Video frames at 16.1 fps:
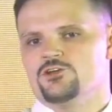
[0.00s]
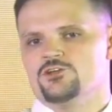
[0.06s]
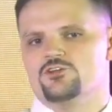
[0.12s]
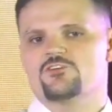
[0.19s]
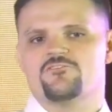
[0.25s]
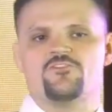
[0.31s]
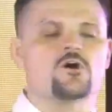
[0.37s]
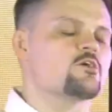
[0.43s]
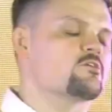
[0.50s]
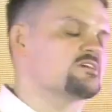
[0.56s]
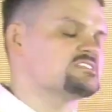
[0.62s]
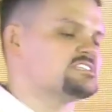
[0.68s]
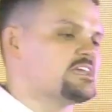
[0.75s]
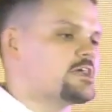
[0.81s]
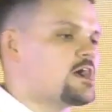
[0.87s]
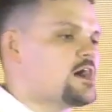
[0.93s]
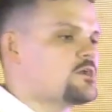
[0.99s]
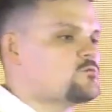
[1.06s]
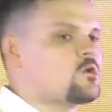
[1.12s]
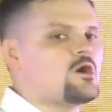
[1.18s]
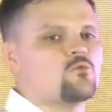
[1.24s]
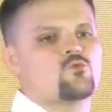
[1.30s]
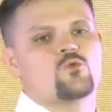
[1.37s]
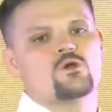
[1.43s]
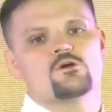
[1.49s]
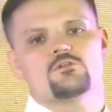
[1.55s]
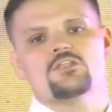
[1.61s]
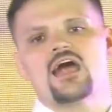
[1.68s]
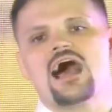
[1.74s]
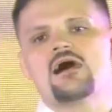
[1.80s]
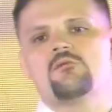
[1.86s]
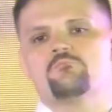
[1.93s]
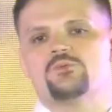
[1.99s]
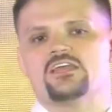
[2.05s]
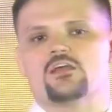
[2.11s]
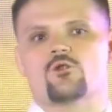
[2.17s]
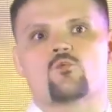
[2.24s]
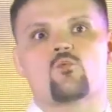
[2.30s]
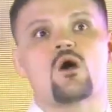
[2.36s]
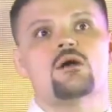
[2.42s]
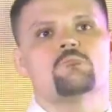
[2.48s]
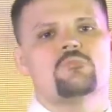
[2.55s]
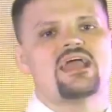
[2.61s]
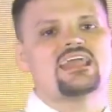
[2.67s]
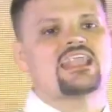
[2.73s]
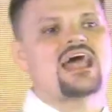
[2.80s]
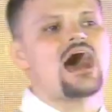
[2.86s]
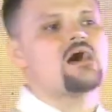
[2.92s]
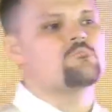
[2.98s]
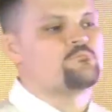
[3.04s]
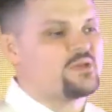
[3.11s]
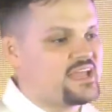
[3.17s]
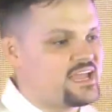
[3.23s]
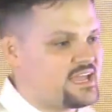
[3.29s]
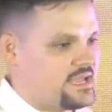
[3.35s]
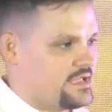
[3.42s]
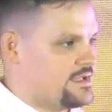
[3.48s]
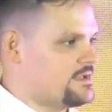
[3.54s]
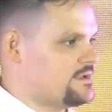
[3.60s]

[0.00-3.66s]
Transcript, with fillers: You're focusing on what will not be or what may not be.